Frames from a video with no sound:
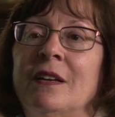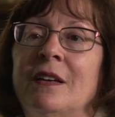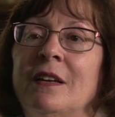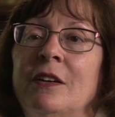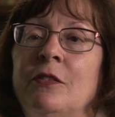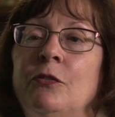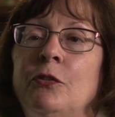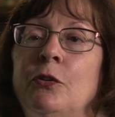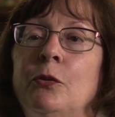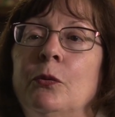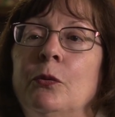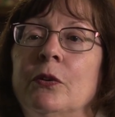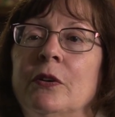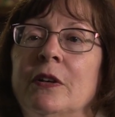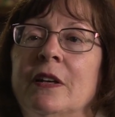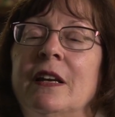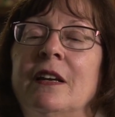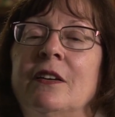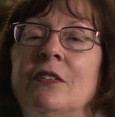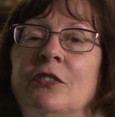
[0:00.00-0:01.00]
if you were
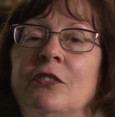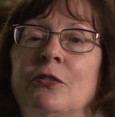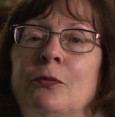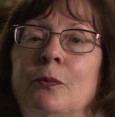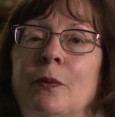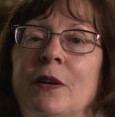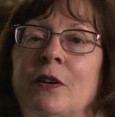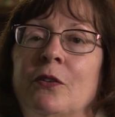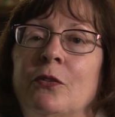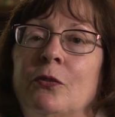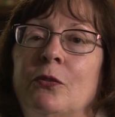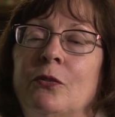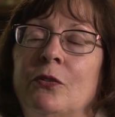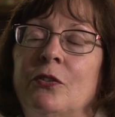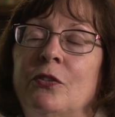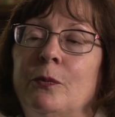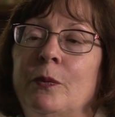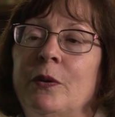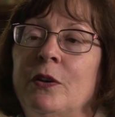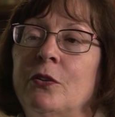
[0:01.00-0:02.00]
an English
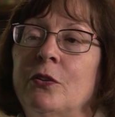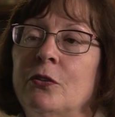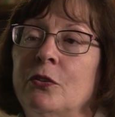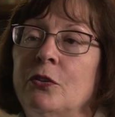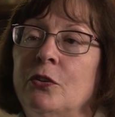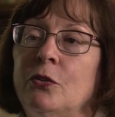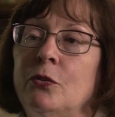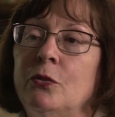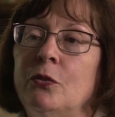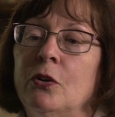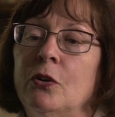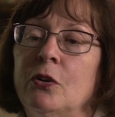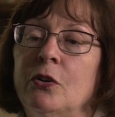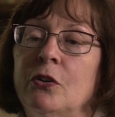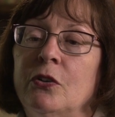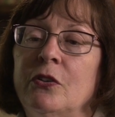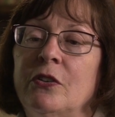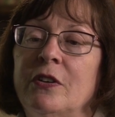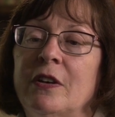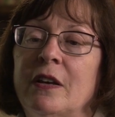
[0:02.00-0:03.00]
speaker, you
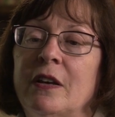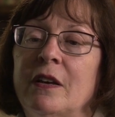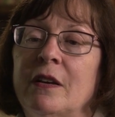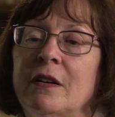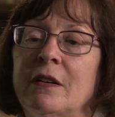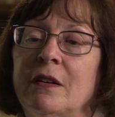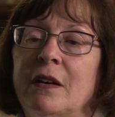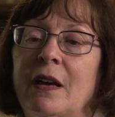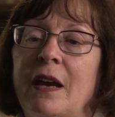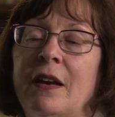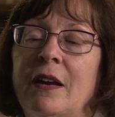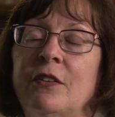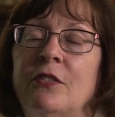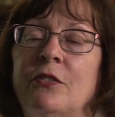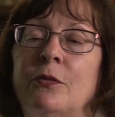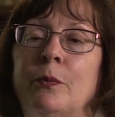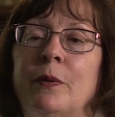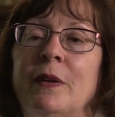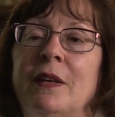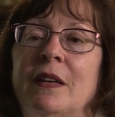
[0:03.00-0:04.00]
learned how to
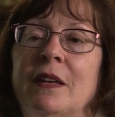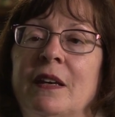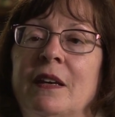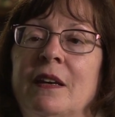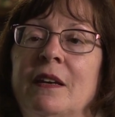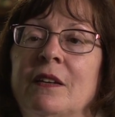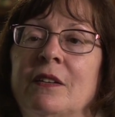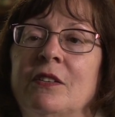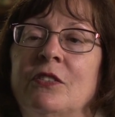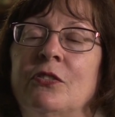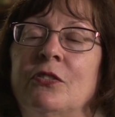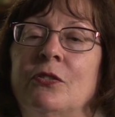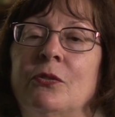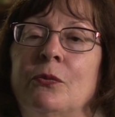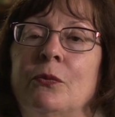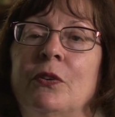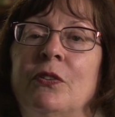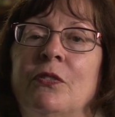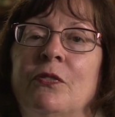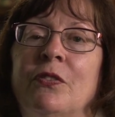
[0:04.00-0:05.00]
speak English
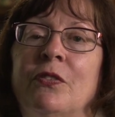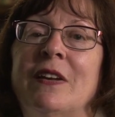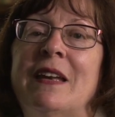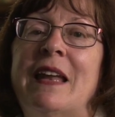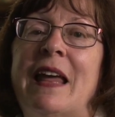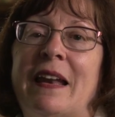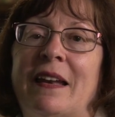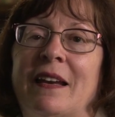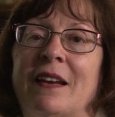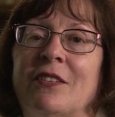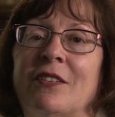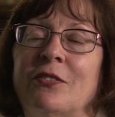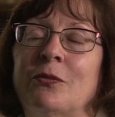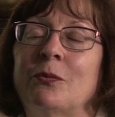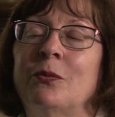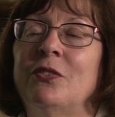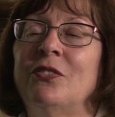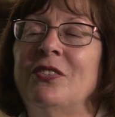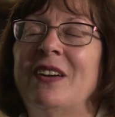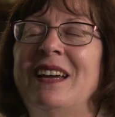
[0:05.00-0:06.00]
with phonetics,
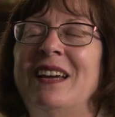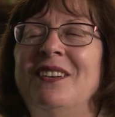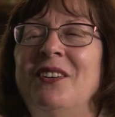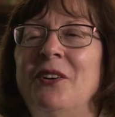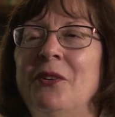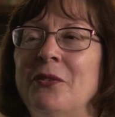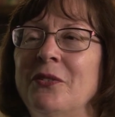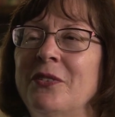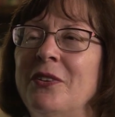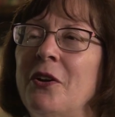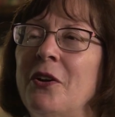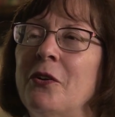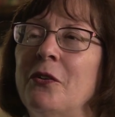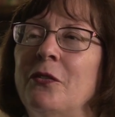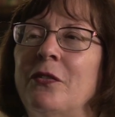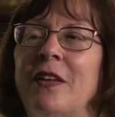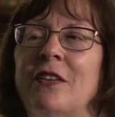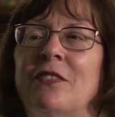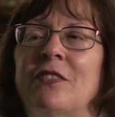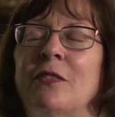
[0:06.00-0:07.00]
which I don't know
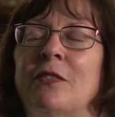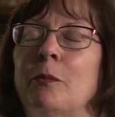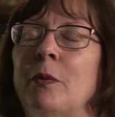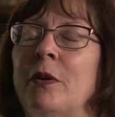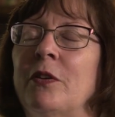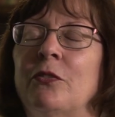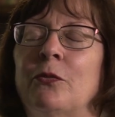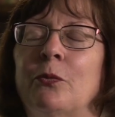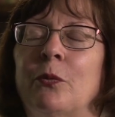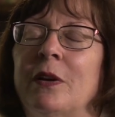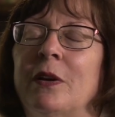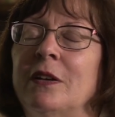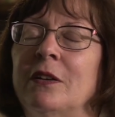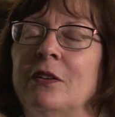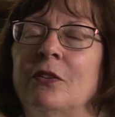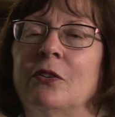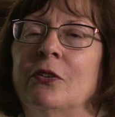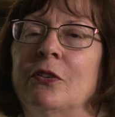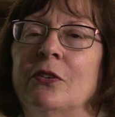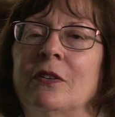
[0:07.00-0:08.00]
if that's the best way to
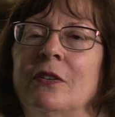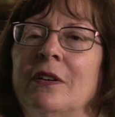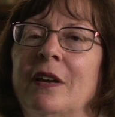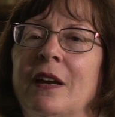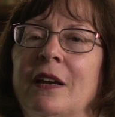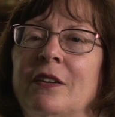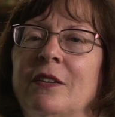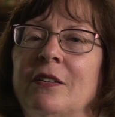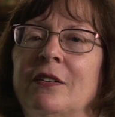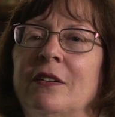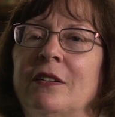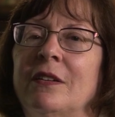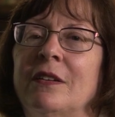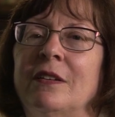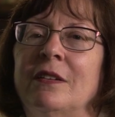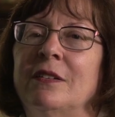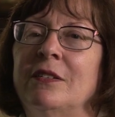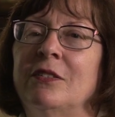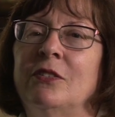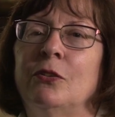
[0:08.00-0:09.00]
learn how to
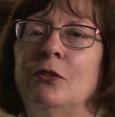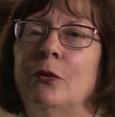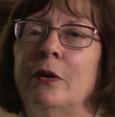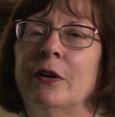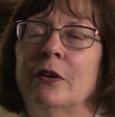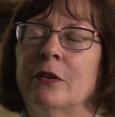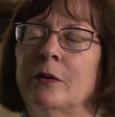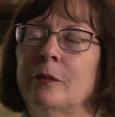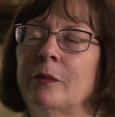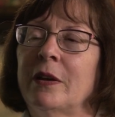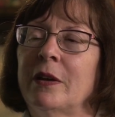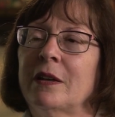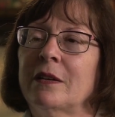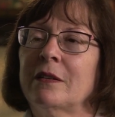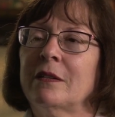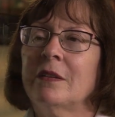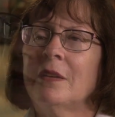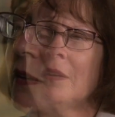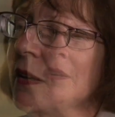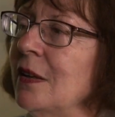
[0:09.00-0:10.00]
do
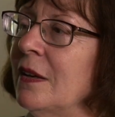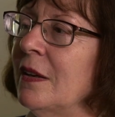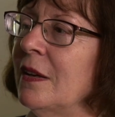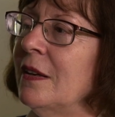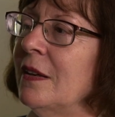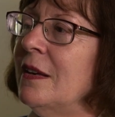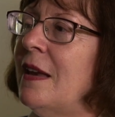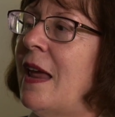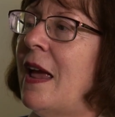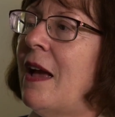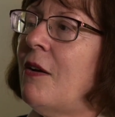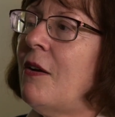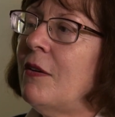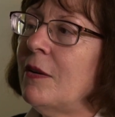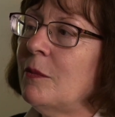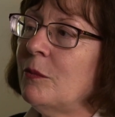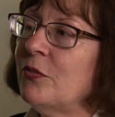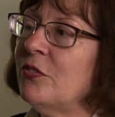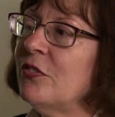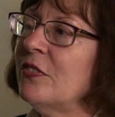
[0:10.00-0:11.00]
Arabic. Now
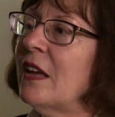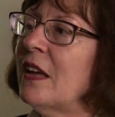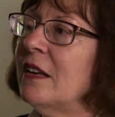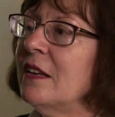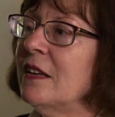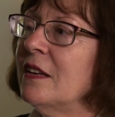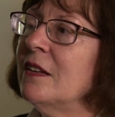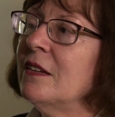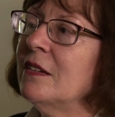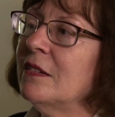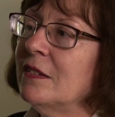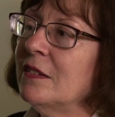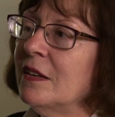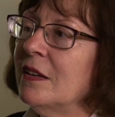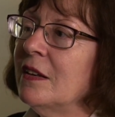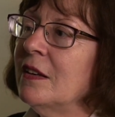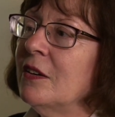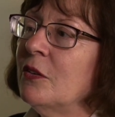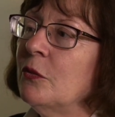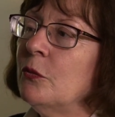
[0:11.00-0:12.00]
I'm studying
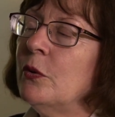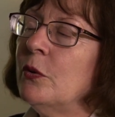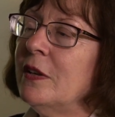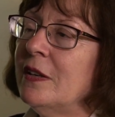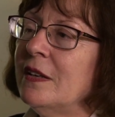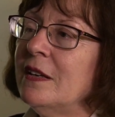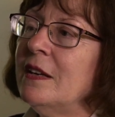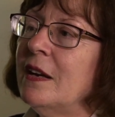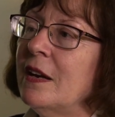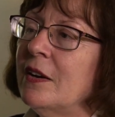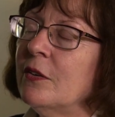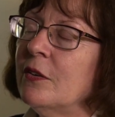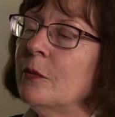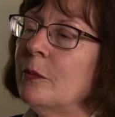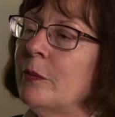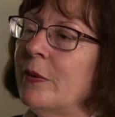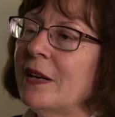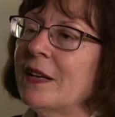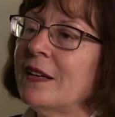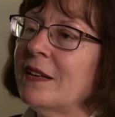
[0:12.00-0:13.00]
written
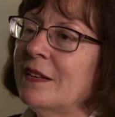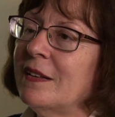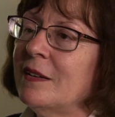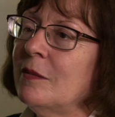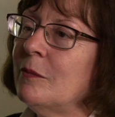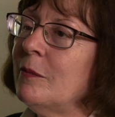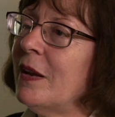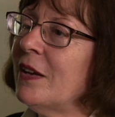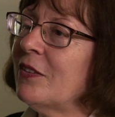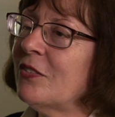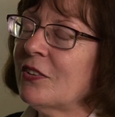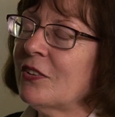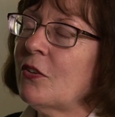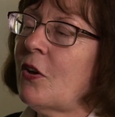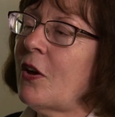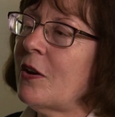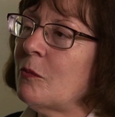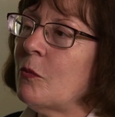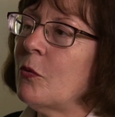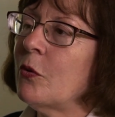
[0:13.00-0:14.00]
Arabic, and it makes a
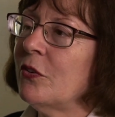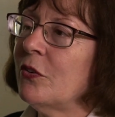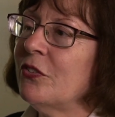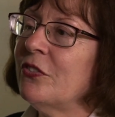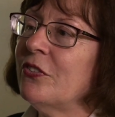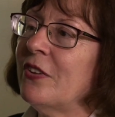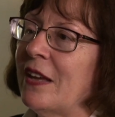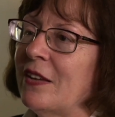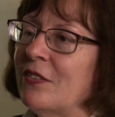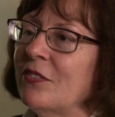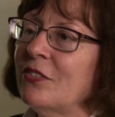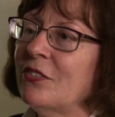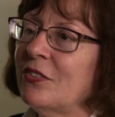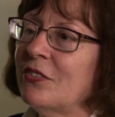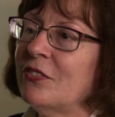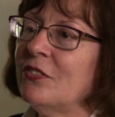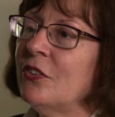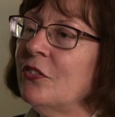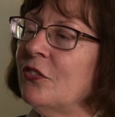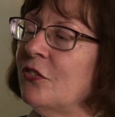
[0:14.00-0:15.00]
lot more
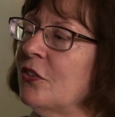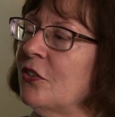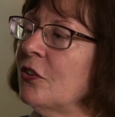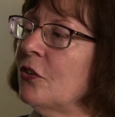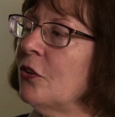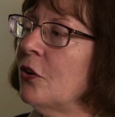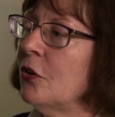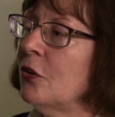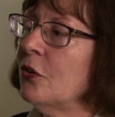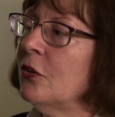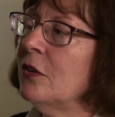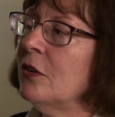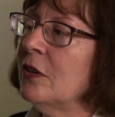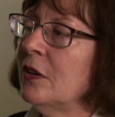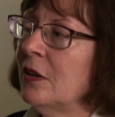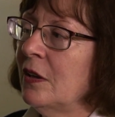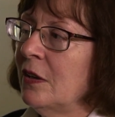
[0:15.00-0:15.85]
sense just to learn